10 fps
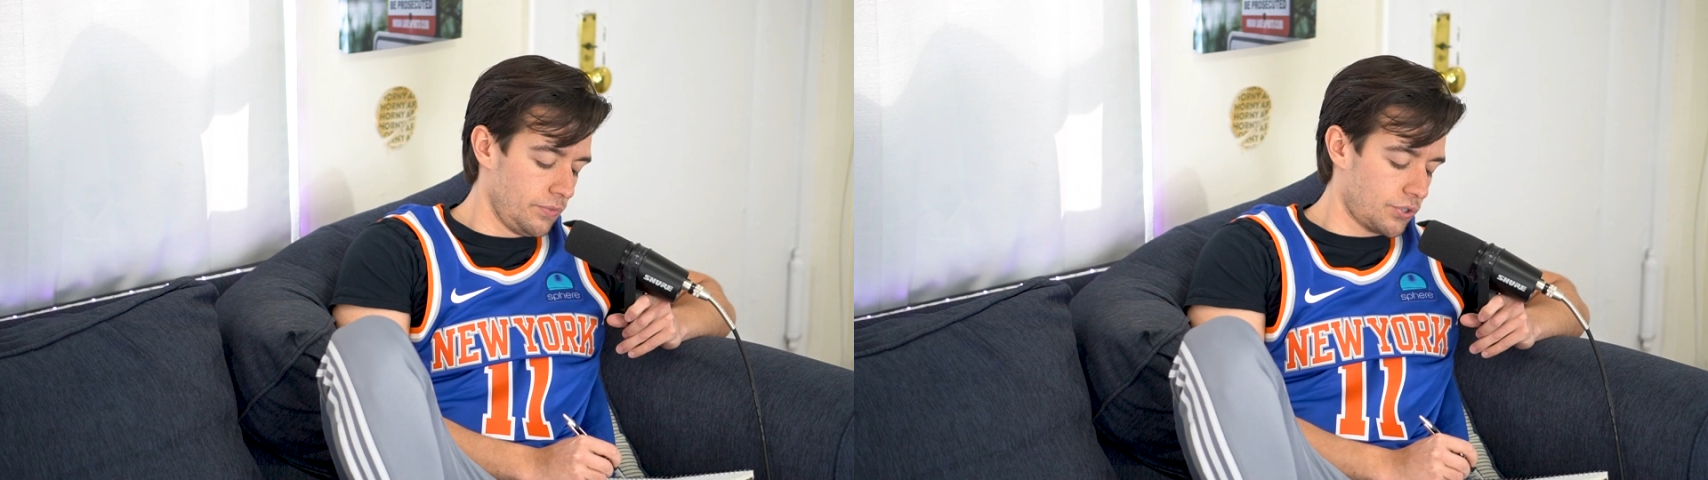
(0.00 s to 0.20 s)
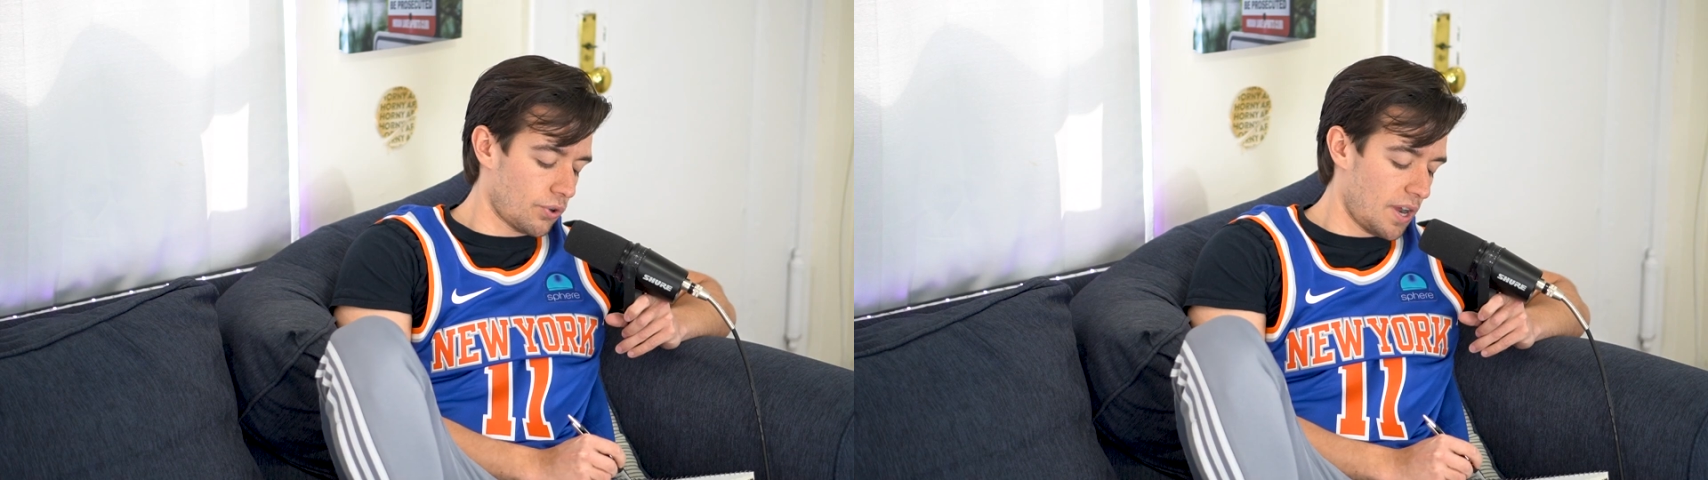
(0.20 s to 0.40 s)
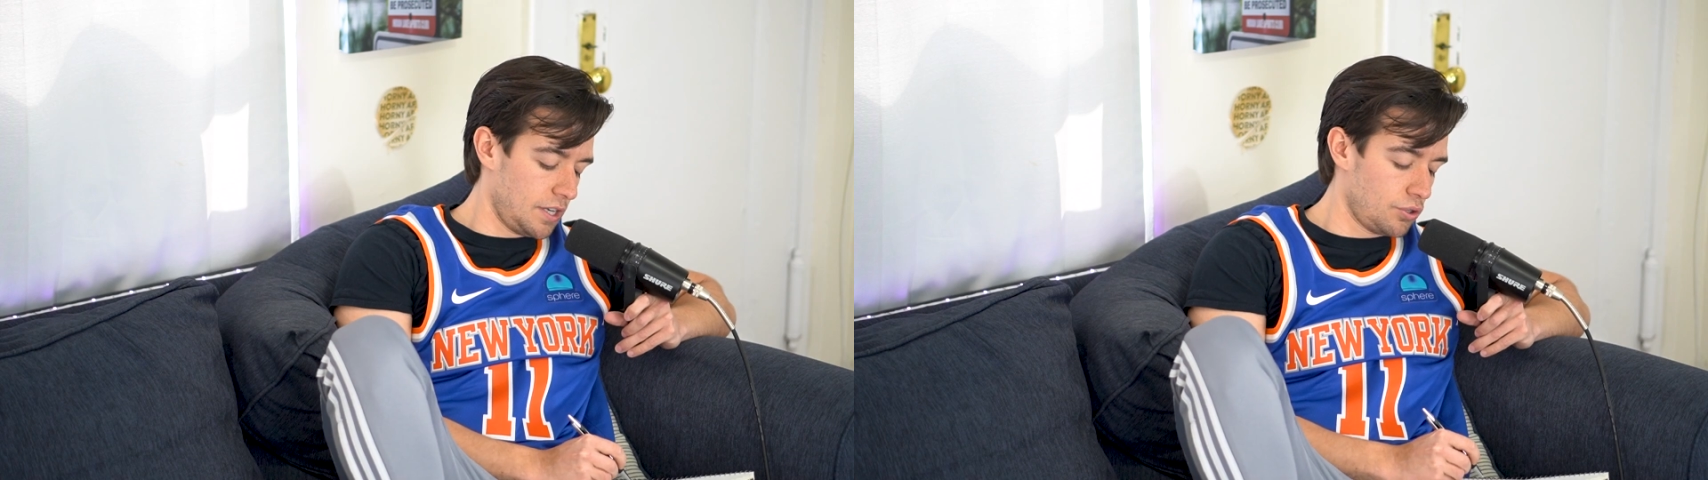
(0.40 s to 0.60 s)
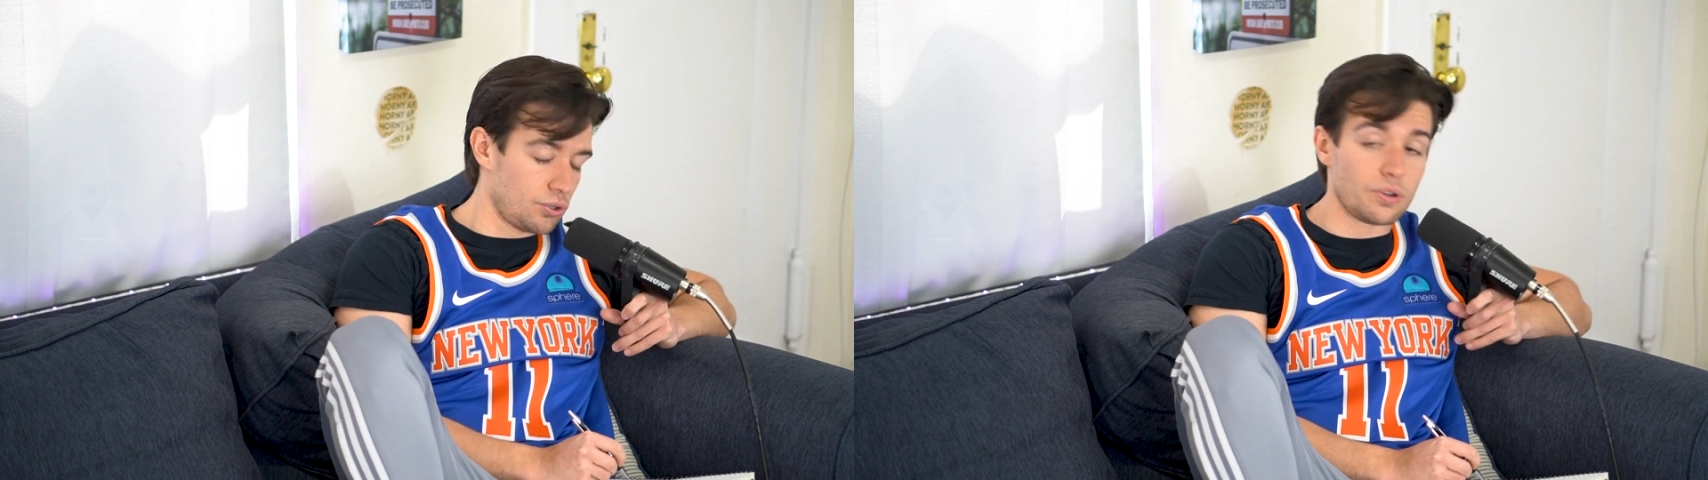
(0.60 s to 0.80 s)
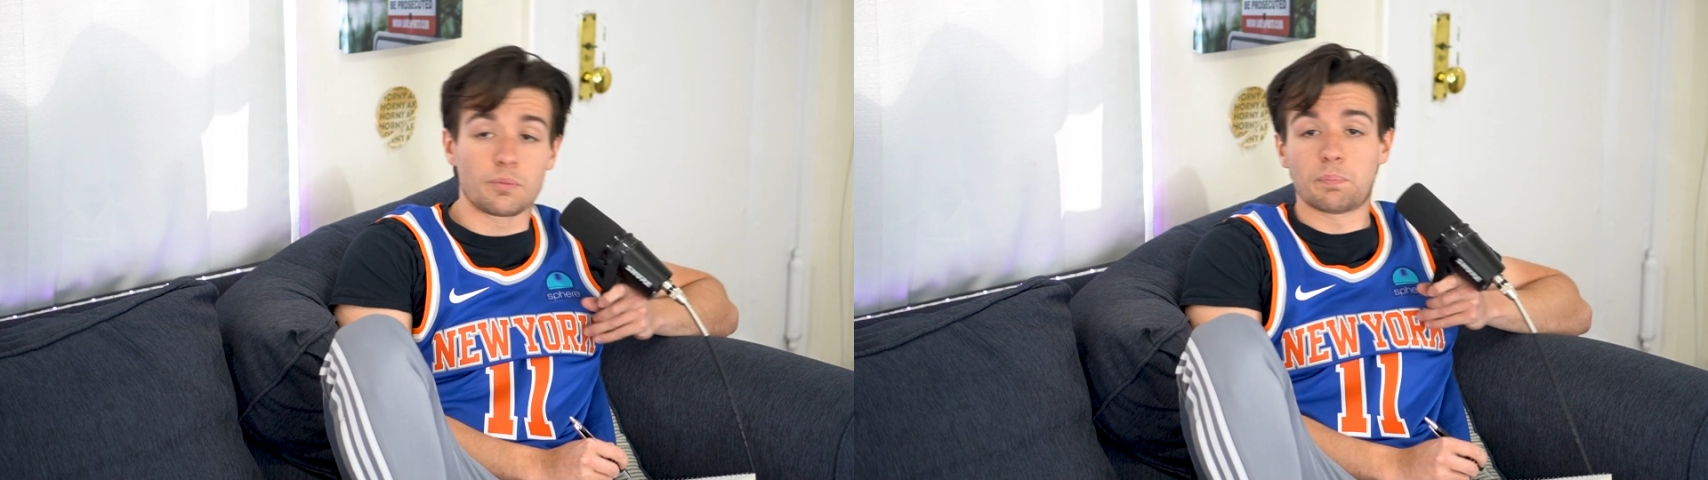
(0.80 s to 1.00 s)
So I need to
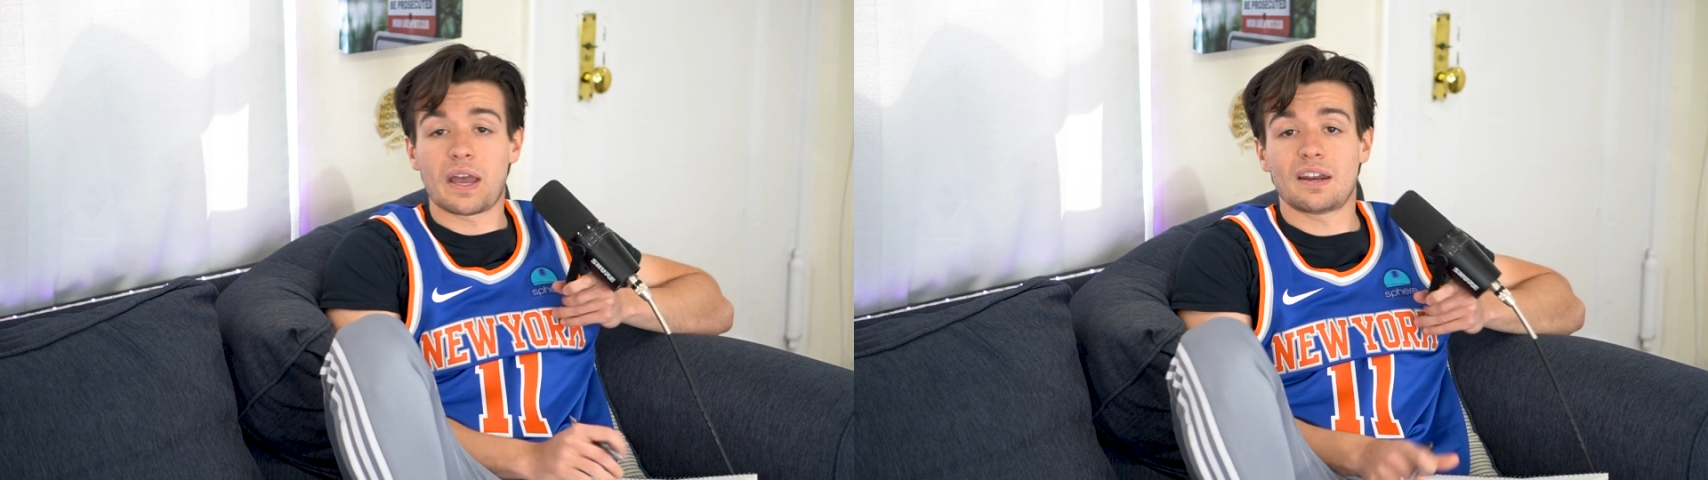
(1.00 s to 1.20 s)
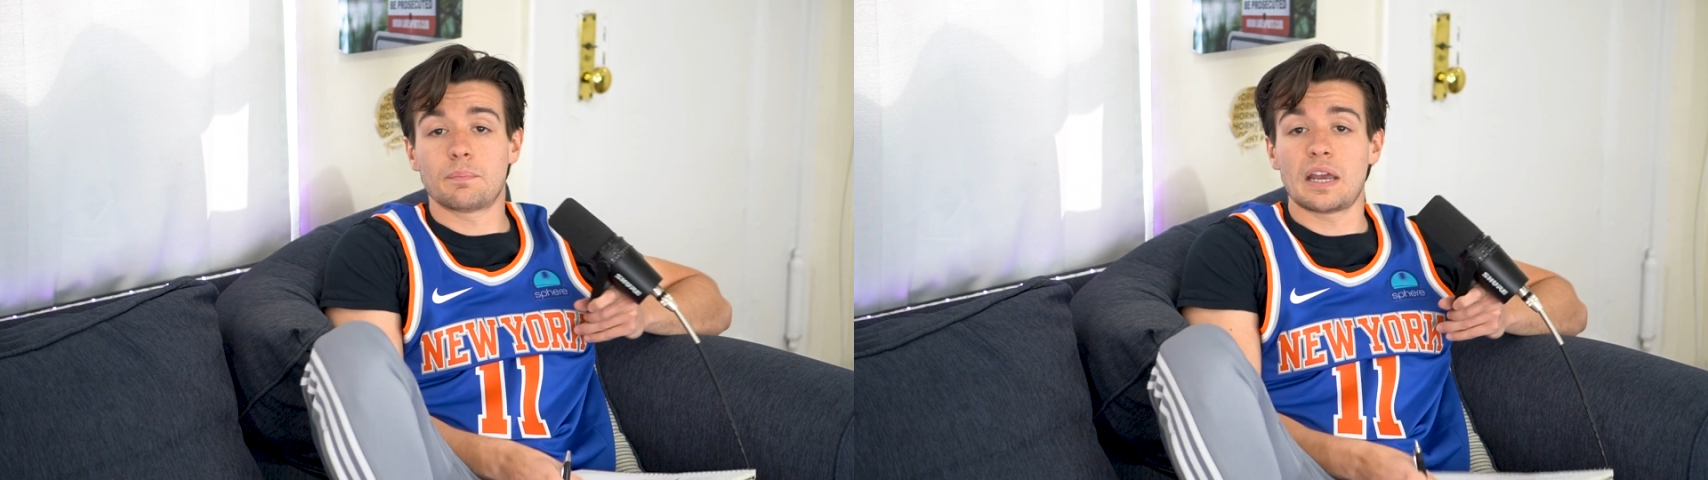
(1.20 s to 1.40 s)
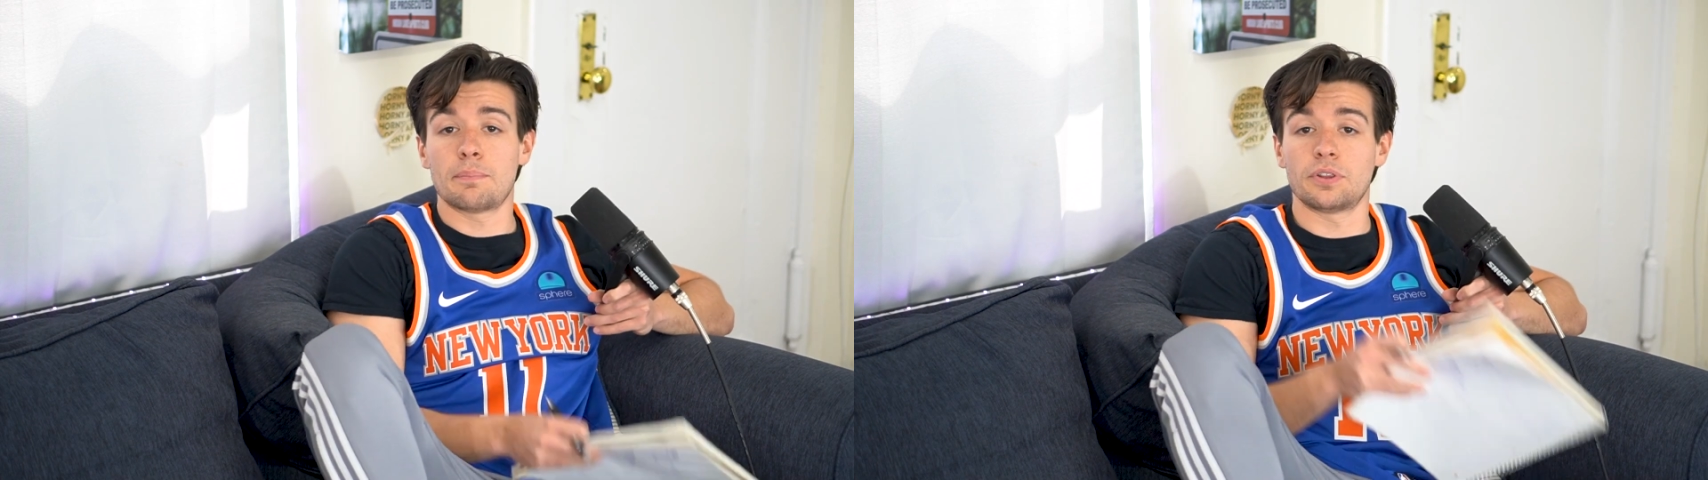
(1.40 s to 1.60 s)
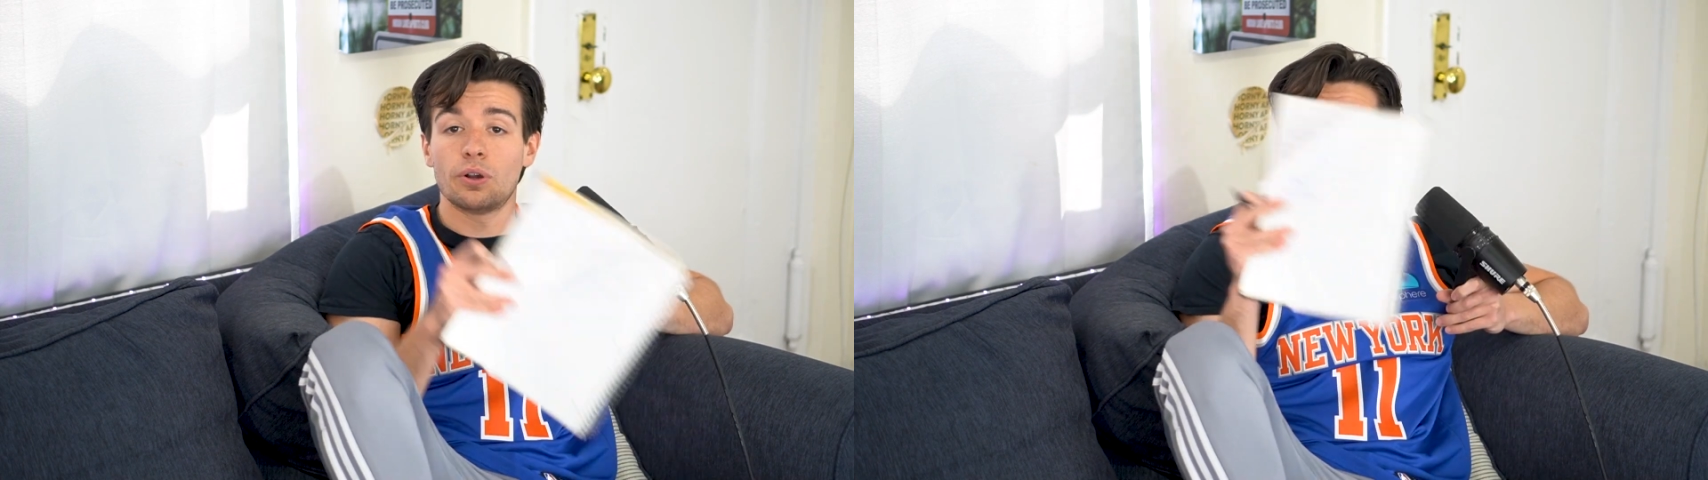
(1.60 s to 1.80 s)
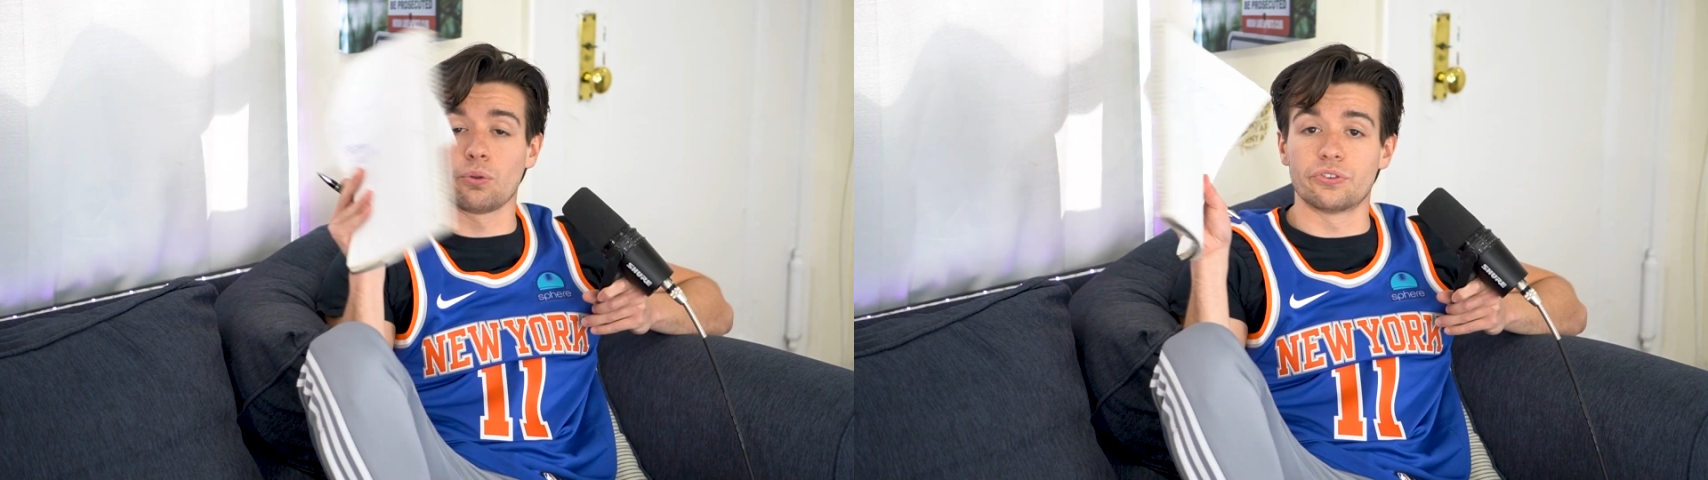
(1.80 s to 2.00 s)
do it pen and paper,
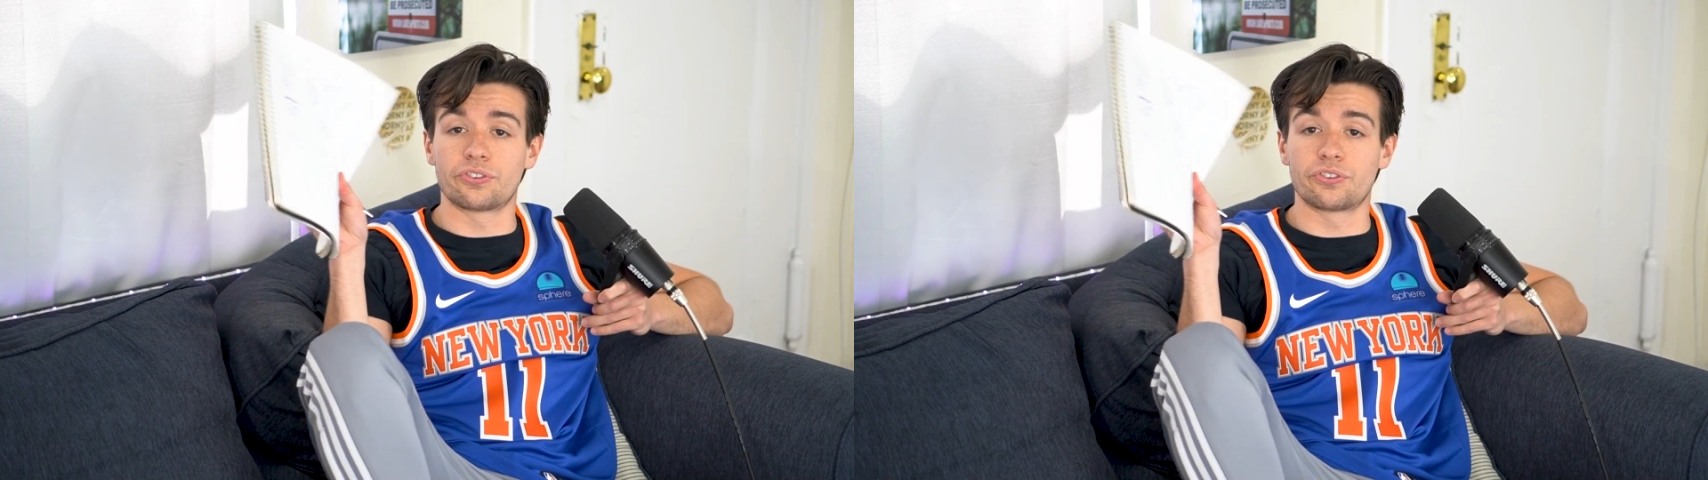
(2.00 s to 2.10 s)
the old